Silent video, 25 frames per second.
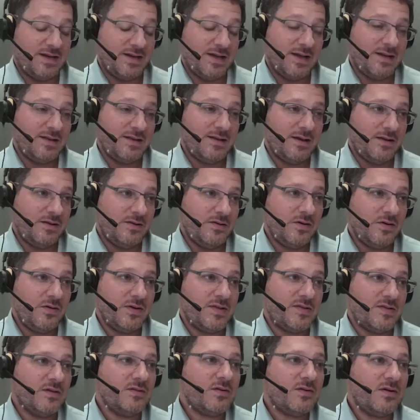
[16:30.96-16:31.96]
And
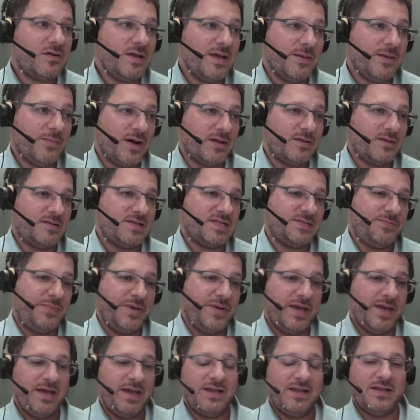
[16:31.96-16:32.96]
it's not only about
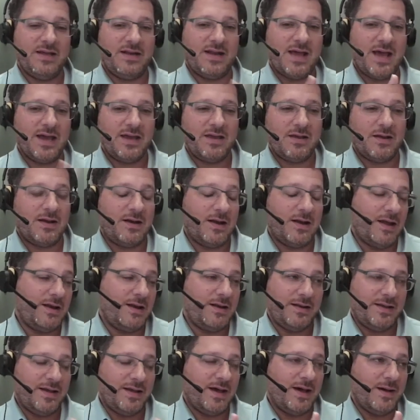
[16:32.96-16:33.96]
speed and
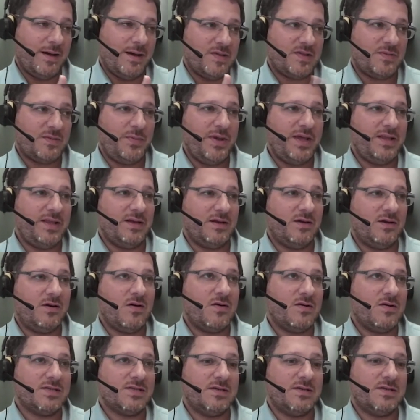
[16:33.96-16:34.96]
speed and
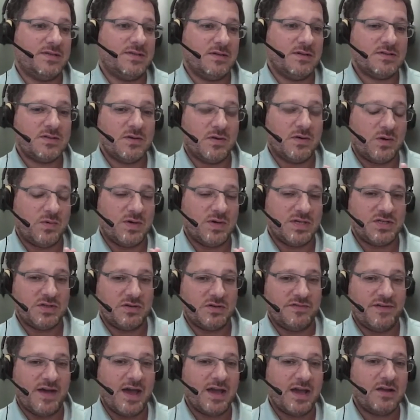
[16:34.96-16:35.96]
cost. There is also a
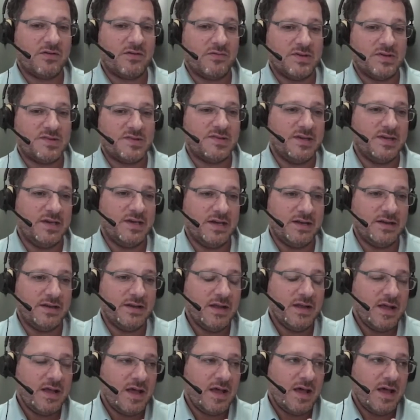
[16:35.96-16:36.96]
question of accuracy.
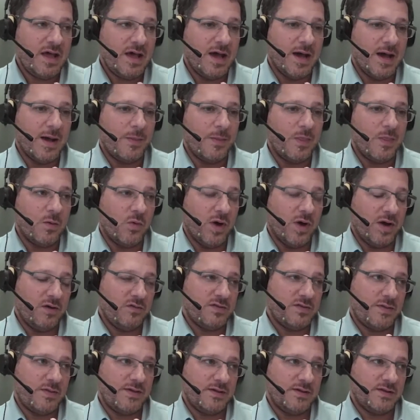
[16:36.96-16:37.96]
And one
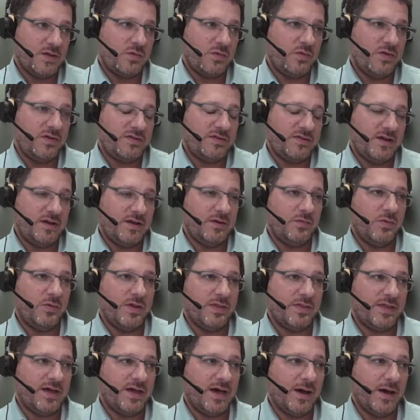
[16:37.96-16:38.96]
of the things that we've seen
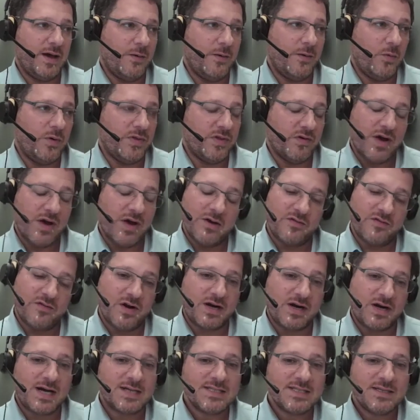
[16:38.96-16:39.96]
with one of
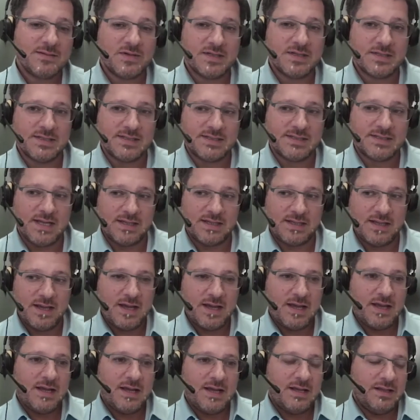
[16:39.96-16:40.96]
our customers is that
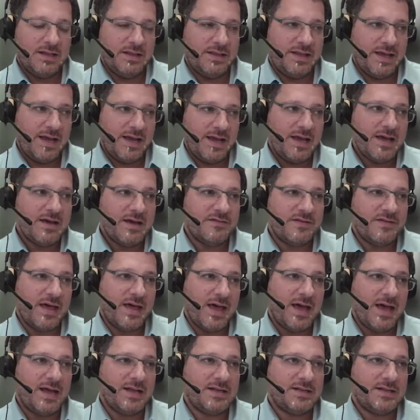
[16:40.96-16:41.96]
they have
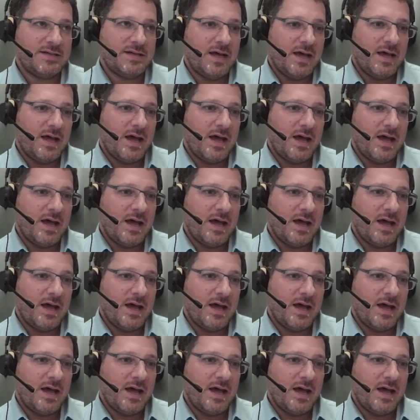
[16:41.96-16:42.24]
had